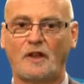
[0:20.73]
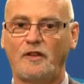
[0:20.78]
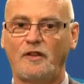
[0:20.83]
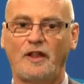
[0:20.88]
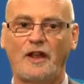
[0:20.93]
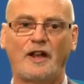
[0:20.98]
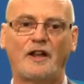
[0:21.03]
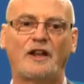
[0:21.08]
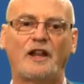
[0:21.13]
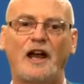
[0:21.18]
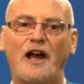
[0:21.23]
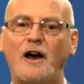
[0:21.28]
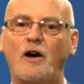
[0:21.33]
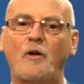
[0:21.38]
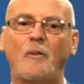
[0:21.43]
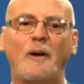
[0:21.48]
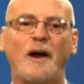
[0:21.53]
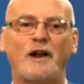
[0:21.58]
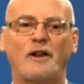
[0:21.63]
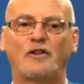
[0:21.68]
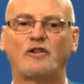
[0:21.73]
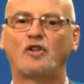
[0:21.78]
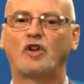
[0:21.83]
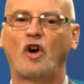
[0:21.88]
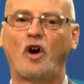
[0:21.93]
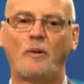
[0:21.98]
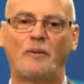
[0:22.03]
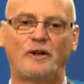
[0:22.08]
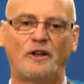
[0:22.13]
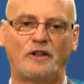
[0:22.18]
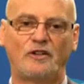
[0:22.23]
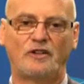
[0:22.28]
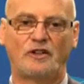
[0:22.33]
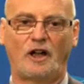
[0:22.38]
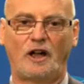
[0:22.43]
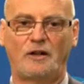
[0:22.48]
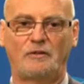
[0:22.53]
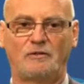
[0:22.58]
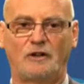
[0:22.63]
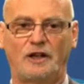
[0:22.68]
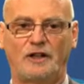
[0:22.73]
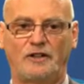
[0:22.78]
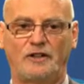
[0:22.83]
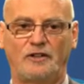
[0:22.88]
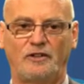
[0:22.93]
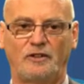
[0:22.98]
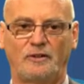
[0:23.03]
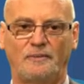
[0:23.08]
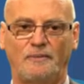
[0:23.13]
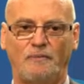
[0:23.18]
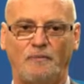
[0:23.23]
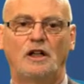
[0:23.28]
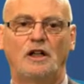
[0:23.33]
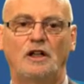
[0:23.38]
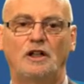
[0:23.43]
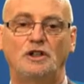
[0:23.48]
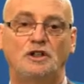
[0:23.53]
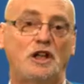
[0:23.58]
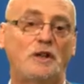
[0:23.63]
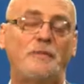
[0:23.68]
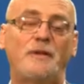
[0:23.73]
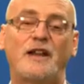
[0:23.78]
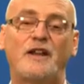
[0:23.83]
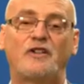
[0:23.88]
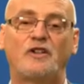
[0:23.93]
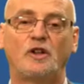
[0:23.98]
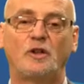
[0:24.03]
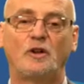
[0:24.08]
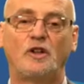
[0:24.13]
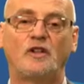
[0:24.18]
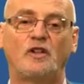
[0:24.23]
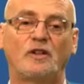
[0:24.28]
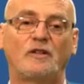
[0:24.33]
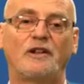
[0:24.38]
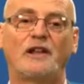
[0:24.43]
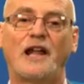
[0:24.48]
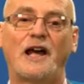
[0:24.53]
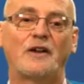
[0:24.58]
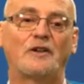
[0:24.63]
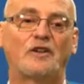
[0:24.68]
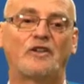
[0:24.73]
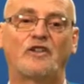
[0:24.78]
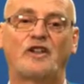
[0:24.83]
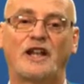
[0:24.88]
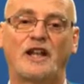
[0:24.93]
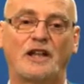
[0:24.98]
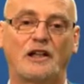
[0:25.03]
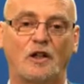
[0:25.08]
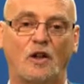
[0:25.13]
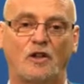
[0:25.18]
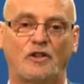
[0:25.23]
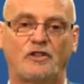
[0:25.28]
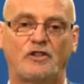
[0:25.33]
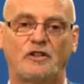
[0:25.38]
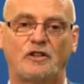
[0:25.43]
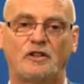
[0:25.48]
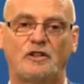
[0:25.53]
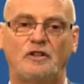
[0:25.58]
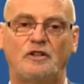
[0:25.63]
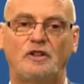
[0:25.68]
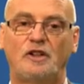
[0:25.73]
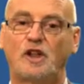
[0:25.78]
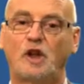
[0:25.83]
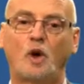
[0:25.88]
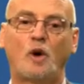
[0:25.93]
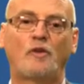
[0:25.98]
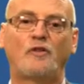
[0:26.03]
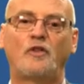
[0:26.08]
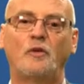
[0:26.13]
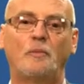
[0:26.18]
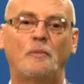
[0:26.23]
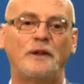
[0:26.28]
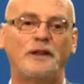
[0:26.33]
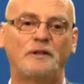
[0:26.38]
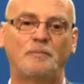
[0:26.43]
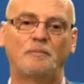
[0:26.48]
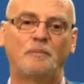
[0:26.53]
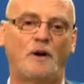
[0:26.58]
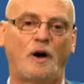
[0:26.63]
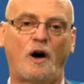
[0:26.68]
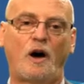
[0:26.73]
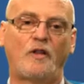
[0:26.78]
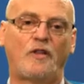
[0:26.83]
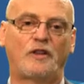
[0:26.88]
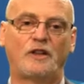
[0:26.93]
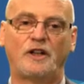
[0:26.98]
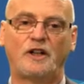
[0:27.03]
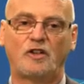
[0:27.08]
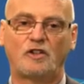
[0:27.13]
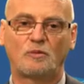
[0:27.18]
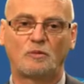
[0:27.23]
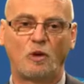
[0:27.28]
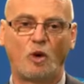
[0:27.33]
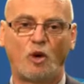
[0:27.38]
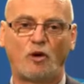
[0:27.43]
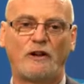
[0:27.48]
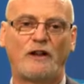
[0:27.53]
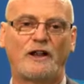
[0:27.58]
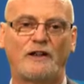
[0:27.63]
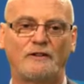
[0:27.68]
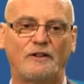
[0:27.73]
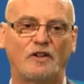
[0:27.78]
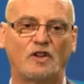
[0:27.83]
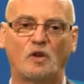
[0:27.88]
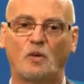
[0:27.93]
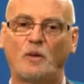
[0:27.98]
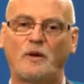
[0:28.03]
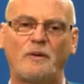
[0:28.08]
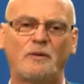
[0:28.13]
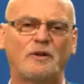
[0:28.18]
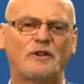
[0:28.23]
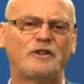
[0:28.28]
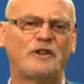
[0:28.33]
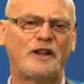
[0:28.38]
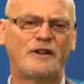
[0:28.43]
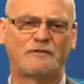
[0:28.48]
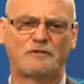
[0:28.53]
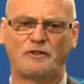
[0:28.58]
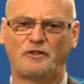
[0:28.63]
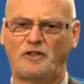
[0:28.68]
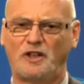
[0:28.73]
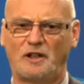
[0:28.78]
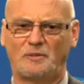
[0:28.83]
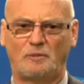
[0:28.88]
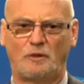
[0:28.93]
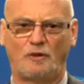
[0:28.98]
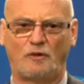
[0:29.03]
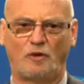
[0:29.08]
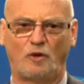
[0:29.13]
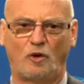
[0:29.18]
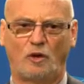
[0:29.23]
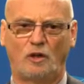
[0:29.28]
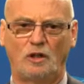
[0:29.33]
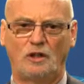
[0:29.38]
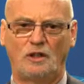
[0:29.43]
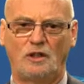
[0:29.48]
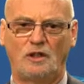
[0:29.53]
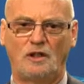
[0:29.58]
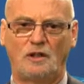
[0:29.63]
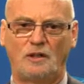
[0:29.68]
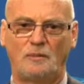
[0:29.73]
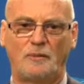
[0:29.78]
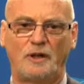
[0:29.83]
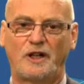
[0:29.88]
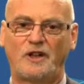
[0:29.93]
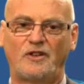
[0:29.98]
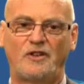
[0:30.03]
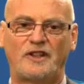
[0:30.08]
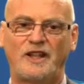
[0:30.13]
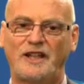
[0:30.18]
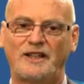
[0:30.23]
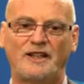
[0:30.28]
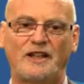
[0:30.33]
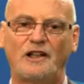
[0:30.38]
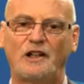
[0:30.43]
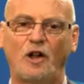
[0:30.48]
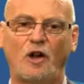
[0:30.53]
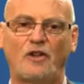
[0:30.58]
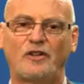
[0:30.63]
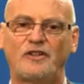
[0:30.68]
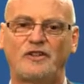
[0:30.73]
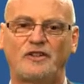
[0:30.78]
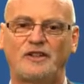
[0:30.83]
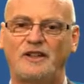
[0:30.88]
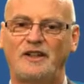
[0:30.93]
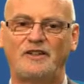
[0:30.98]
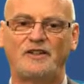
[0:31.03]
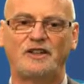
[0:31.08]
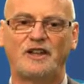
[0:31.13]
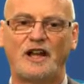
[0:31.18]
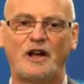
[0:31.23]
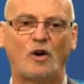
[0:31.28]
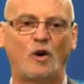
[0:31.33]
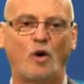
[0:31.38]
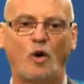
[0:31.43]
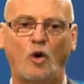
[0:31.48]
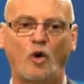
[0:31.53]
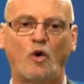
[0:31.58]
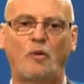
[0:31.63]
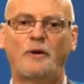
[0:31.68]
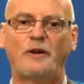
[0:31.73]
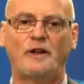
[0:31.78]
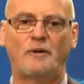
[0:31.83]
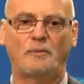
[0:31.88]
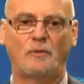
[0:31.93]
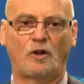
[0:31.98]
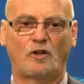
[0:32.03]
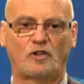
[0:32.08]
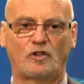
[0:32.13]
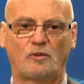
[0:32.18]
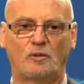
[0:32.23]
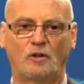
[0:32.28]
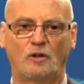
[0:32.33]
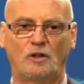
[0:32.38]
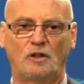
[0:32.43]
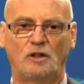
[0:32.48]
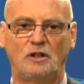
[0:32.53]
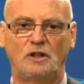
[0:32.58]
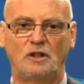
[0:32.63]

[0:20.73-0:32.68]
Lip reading: They are now about as common as typewriters. GPS units have allowed us to get lost, to go off the beaten path and explore areas that we would never have done before, because getting lost is now all but impossible.